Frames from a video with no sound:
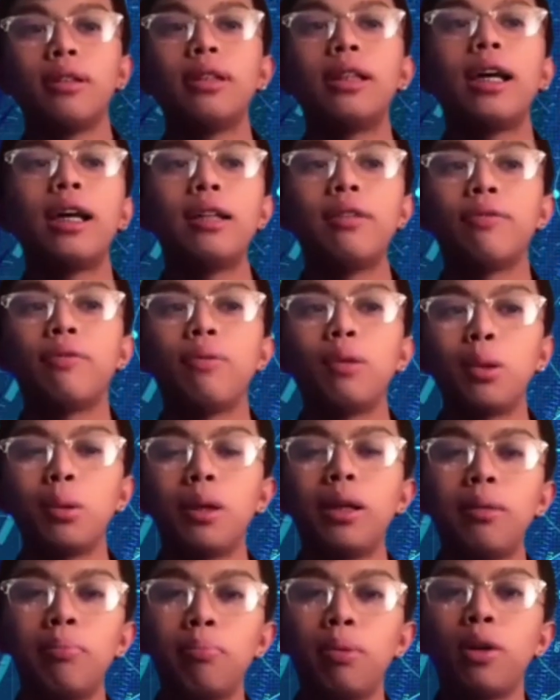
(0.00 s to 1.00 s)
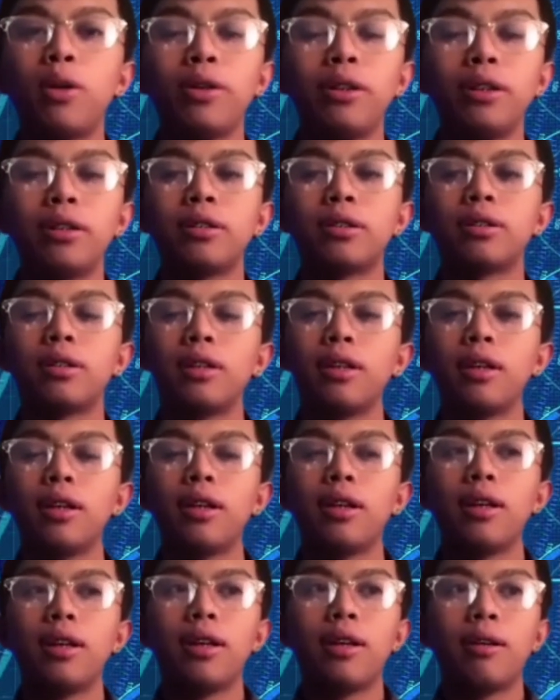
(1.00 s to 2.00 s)
the employees,
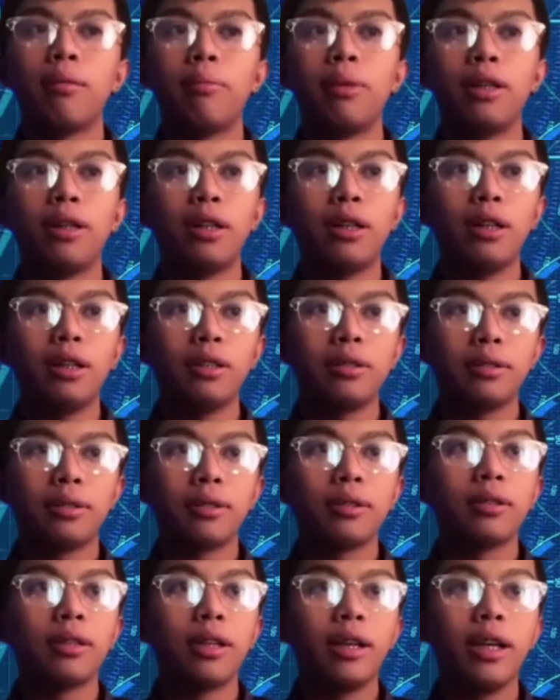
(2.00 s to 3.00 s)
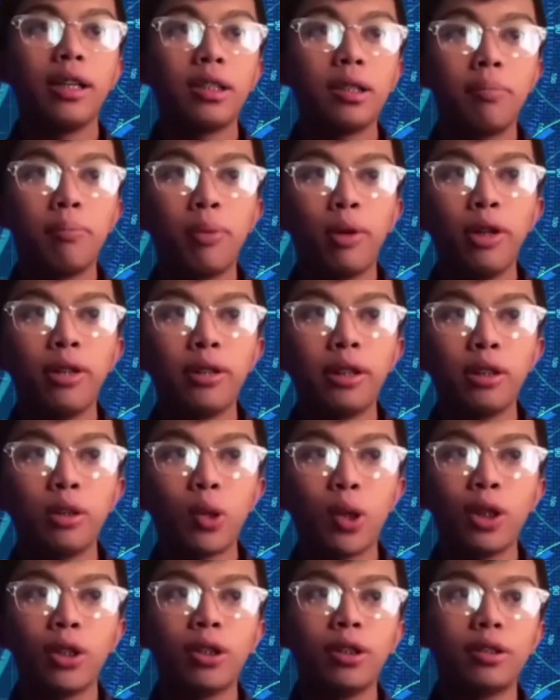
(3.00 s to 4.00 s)
because it's important
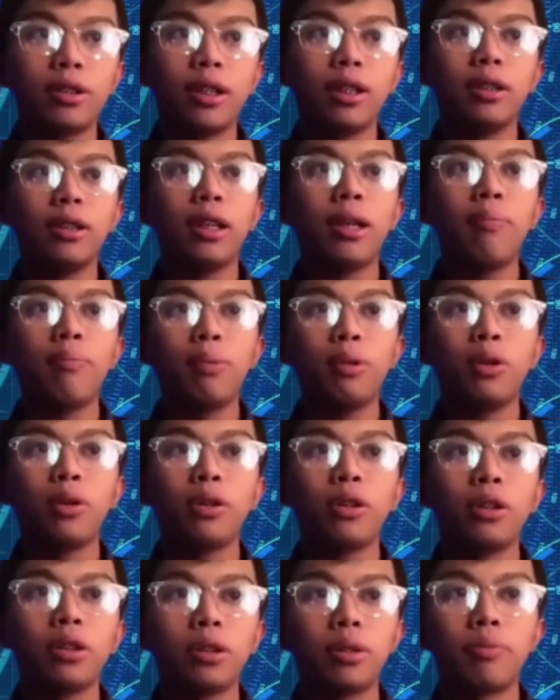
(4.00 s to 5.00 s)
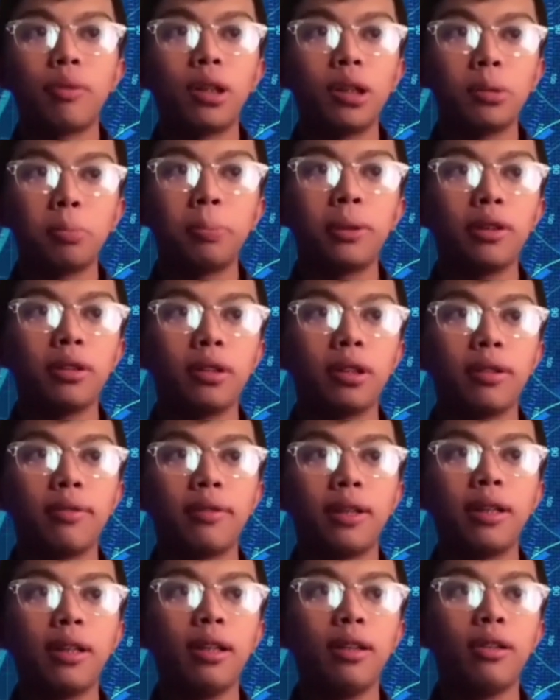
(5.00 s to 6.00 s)
to understand the employee's
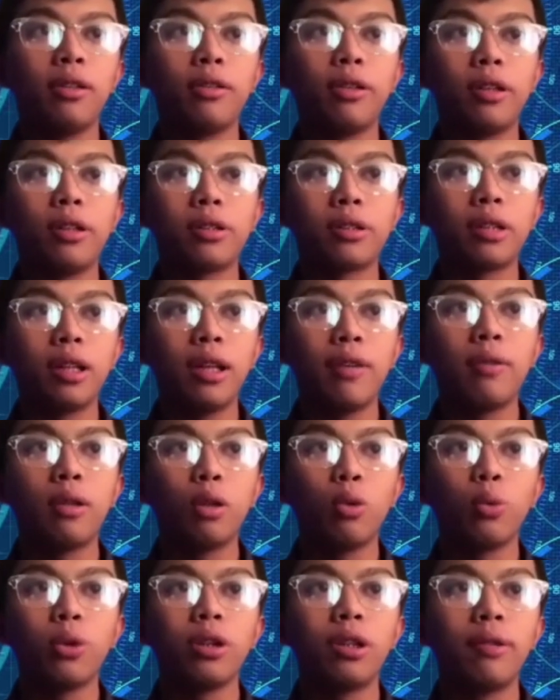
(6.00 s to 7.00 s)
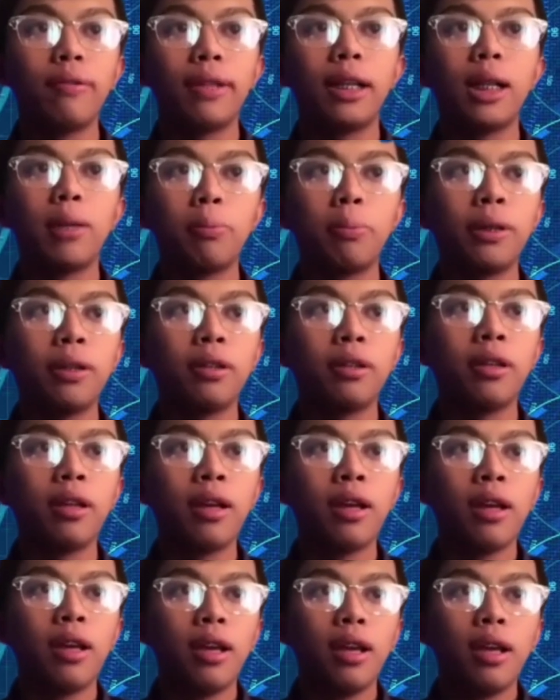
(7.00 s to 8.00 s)
perspective and interest level with developing
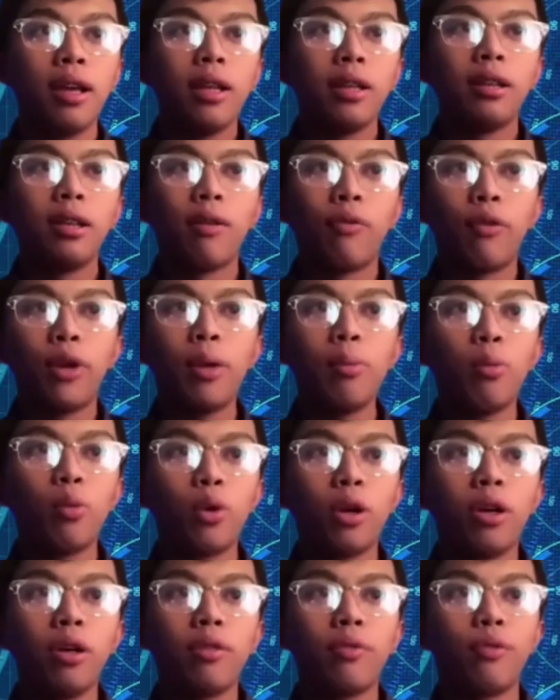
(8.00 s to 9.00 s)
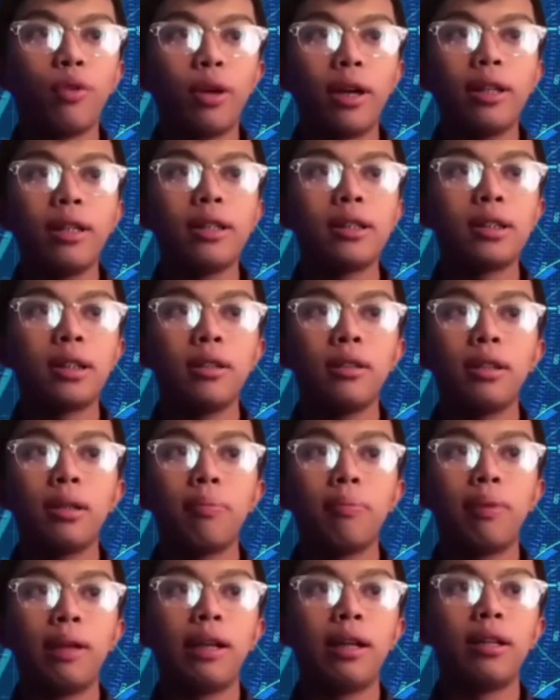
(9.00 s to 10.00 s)
the framework for an
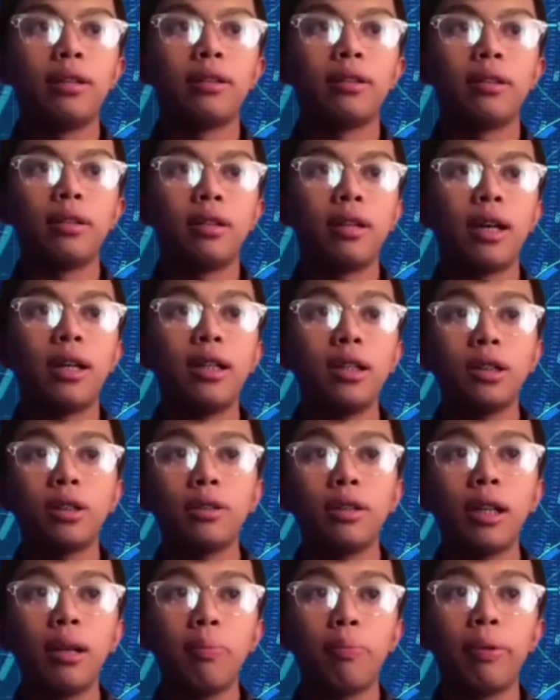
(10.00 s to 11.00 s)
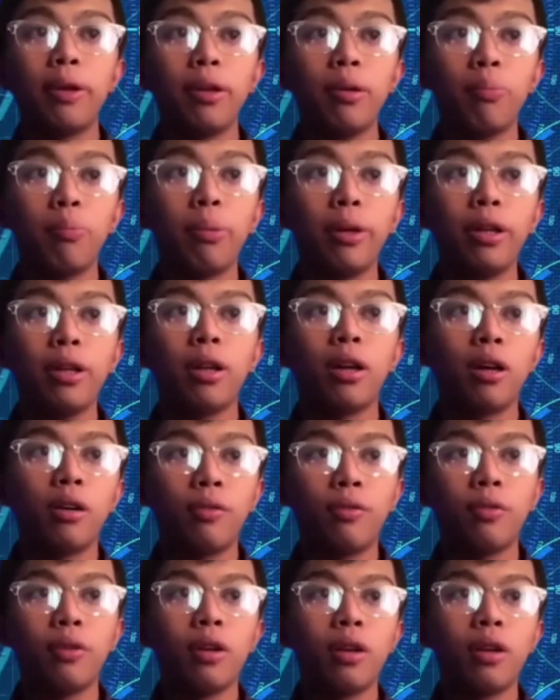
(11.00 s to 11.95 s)
incentive plan. Additional pay, paid off,